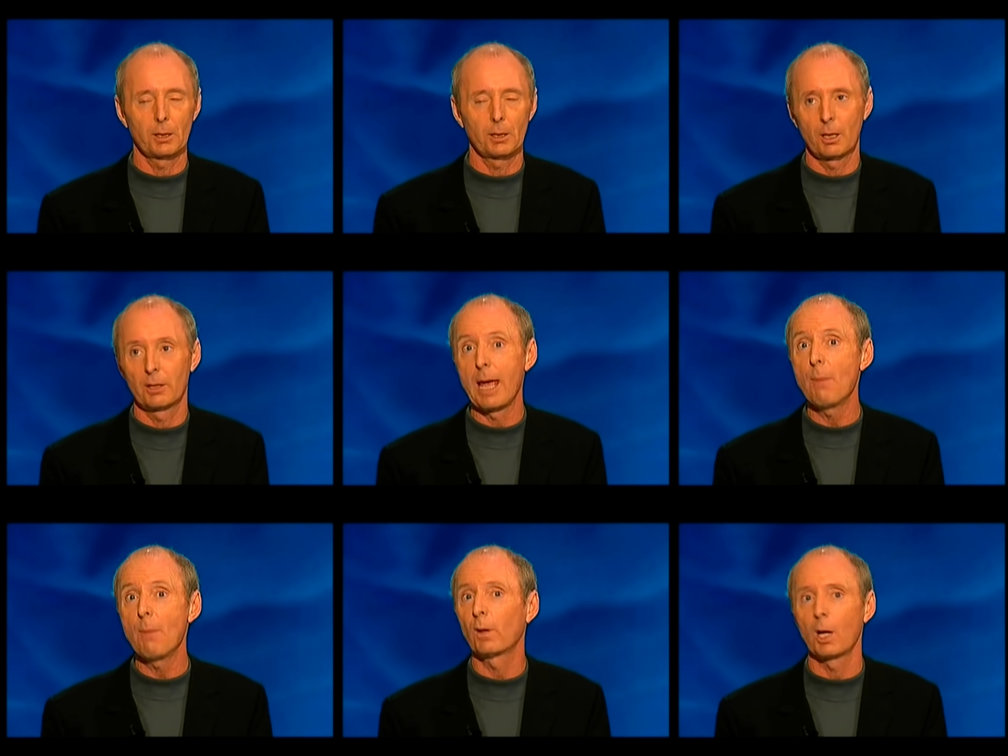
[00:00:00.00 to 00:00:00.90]
and
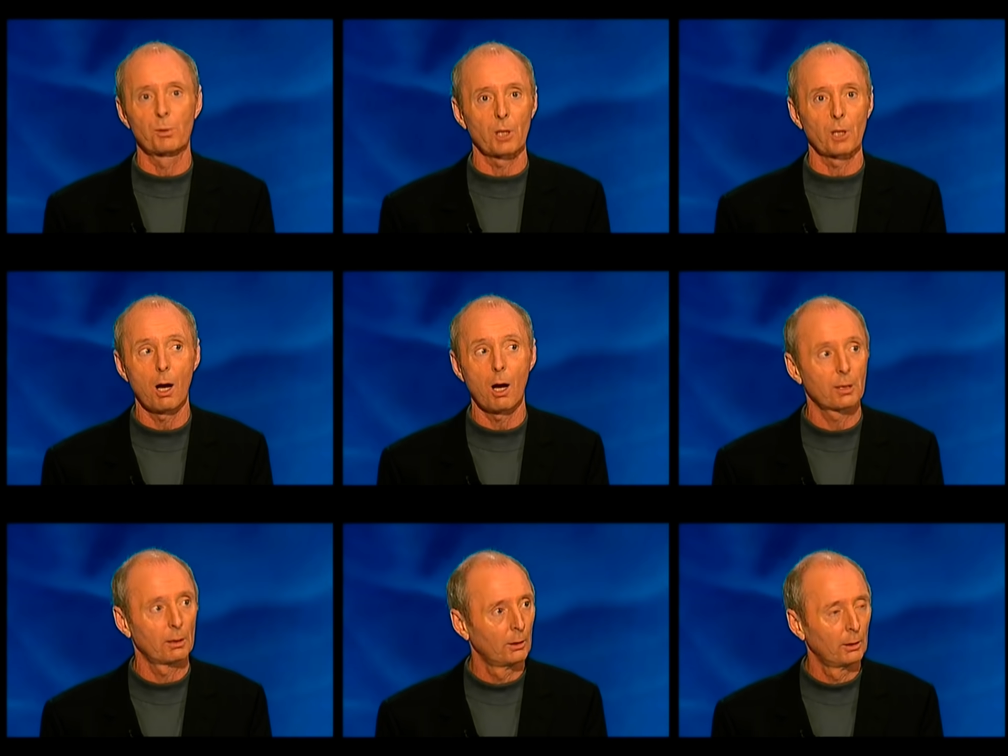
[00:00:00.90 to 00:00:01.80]
the envelopes I got.